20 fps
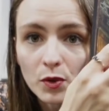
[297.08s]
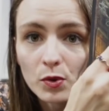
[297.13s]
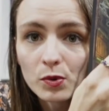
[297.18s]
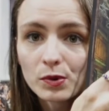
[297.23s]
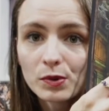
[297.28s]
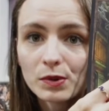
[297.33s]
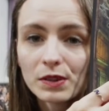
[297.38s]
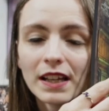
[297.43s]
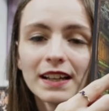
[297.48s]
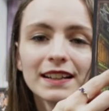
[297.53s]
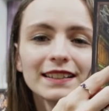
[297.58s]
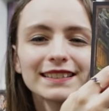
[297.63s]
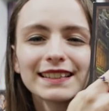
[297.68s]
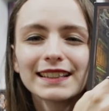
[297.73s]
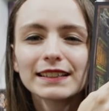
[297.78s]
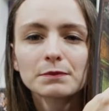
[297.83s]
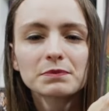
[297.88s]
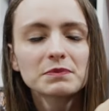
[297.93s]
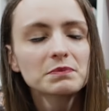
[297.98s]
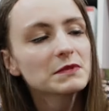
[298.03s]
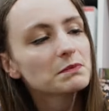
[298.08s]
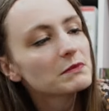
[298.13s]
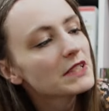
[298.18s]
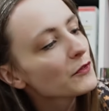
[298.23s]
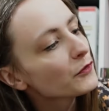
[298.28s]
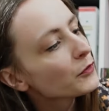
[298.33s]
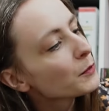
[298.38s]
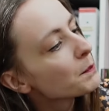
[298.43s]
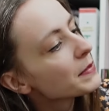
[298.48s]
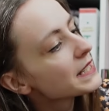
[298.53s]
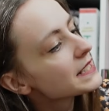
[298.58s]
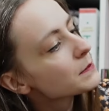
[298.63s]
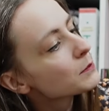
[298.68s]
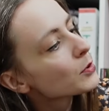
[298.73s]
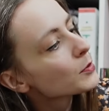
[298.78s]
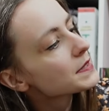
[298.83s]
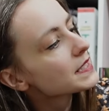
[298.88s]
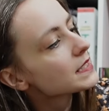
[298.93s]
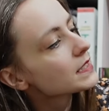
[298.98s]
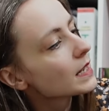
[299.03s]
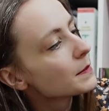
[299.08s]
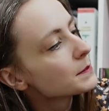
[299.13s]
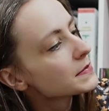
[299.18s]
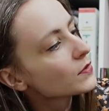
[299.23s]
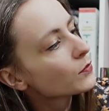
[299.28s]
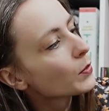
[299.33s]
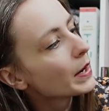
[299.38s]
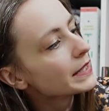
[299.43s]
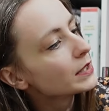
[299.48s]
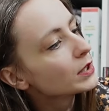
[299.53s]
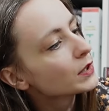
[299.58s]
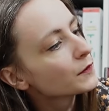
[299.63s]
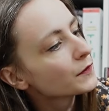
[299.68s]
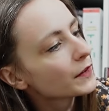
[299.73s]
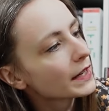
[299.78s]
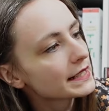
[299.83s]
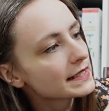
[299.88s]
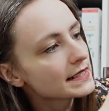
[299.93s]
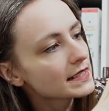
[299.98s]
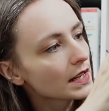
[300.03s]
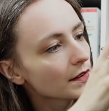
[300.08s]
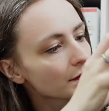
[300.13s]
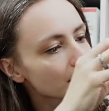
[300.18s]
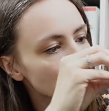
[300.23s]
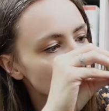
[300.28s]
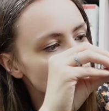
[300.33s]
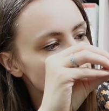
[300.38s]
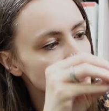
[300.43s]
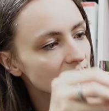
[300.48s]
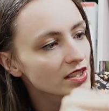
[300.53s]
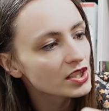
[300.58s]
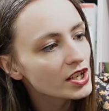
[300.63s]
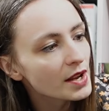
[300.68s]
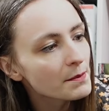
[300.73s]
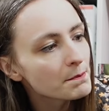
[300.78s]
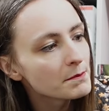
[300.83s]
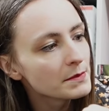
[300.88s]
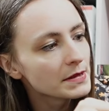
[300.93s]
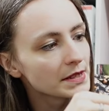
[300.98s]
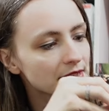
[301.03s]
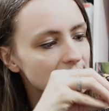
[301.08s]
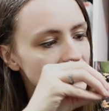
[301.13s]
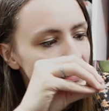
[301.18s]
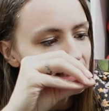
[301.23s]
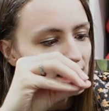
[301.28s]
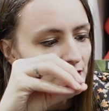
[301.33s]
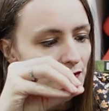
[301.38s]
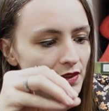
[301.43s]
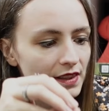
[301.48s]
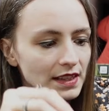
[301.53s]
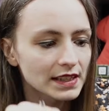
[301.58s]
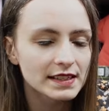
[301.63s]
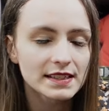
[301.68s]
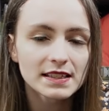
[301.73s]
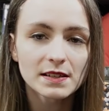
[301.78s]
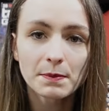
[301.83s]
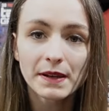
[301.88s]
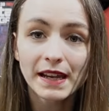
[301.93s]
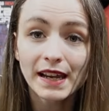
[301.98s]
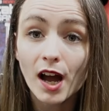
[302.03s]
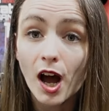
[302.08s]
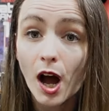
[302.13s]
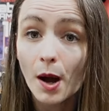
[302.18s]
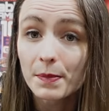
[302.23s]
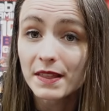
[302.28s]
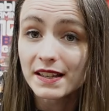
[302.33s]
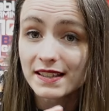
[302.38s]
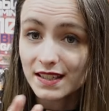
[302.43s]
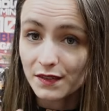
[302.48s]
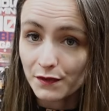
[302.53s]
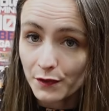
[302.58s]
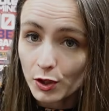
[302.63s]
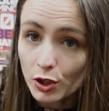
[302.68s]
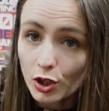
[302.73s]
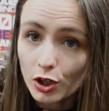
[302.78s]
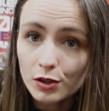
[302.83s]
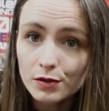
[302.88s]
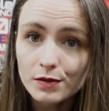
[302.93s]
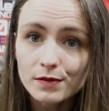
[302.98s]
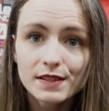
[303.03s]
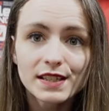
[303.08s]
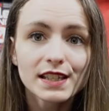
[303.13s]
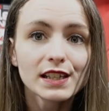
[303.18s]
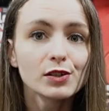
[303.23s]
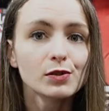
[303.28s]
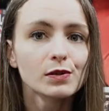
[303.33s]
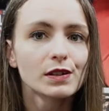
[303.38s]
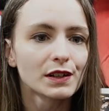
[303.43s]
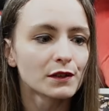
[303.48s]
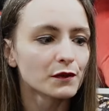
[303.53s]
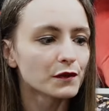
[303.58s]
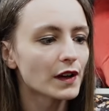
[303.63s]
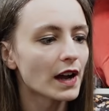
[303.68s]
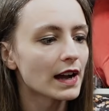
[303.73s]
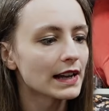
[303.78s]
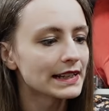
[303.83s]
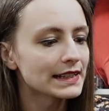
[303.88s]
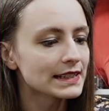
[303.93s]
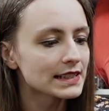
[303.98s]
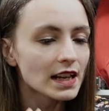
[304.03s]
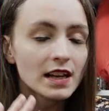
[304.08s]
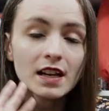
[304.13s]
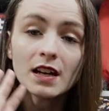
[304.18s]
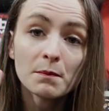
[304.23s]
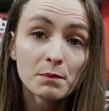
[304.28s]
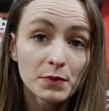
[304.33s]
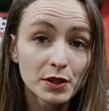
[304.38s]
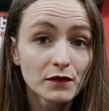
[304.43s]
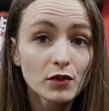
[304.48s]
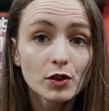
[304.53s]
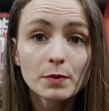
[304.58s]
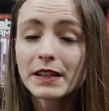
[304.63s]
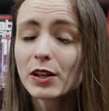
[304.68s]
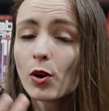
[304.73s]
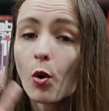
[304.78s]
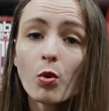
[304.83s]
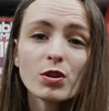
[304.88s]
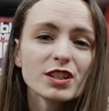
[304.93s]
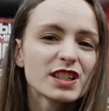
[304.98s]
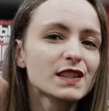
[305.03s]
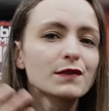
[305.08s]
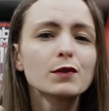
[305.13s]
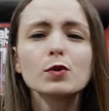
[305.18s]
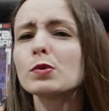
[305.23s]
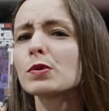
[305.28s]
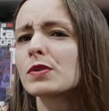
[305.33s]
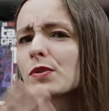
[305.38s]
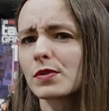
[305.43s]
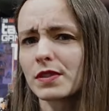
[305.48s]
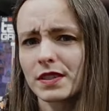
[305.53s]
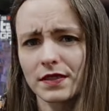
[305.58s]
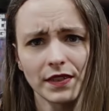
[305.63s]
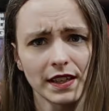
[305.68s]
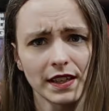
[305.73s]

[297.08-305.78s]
all little different bits and bobs in terms of where you can find stuff. So there's numbers, there's different things to pick up, there's different clues that you can find, but you've got to be cautious of all sorts of